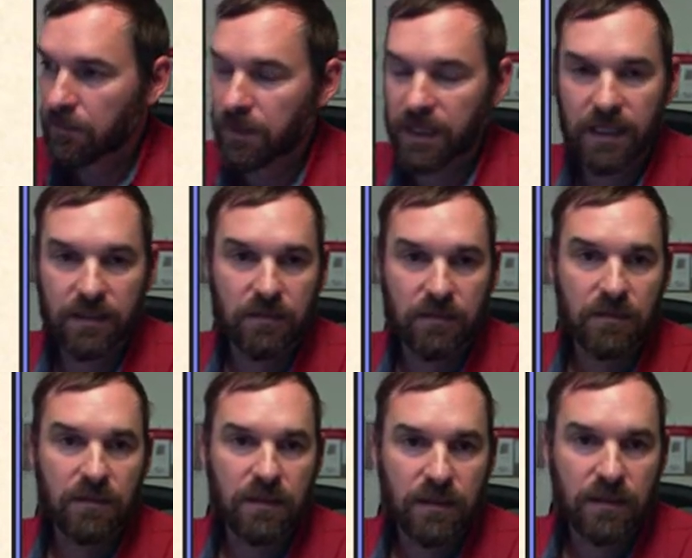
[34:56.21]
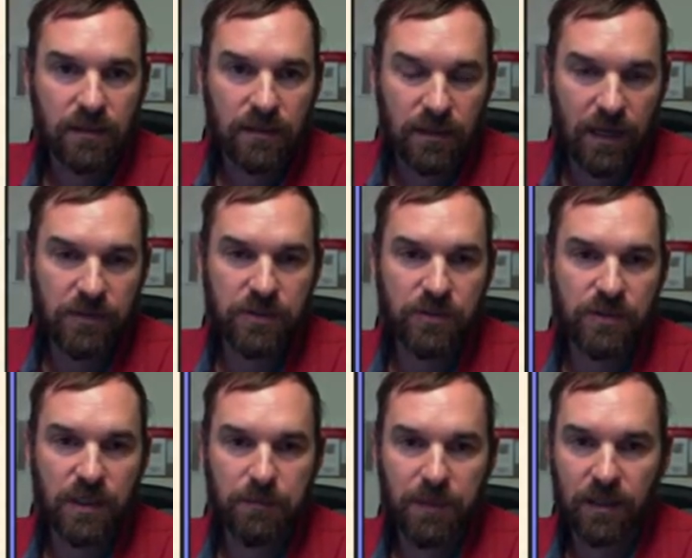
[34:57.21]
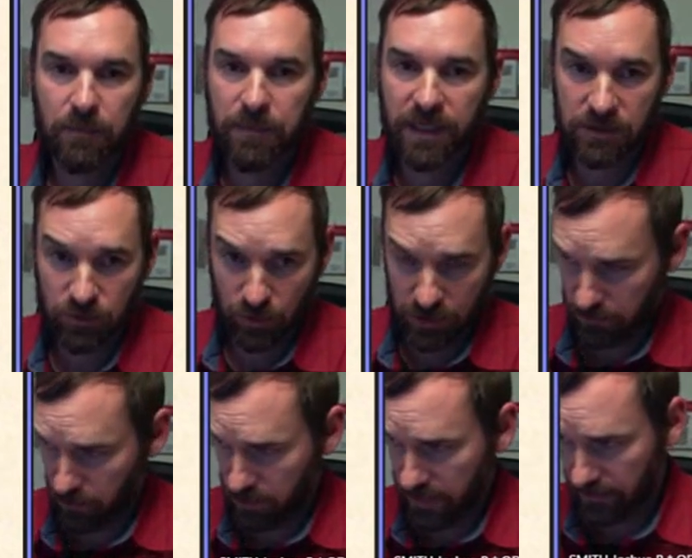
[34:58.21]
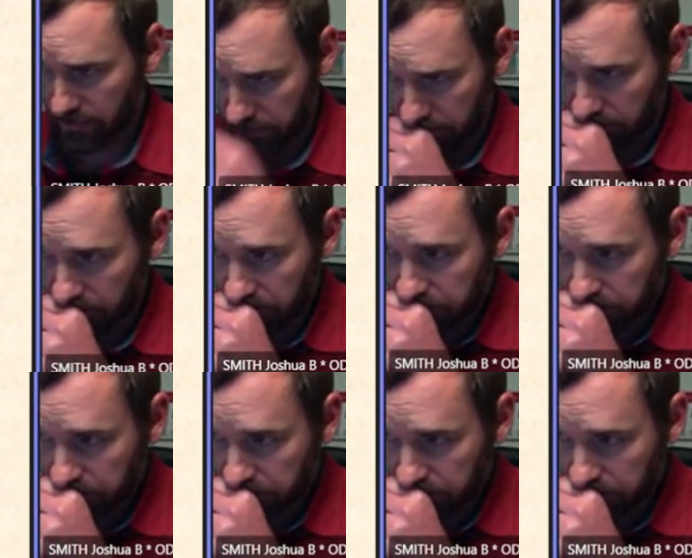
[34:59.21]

But again, coyotes do tend to be our biggest source of mortality,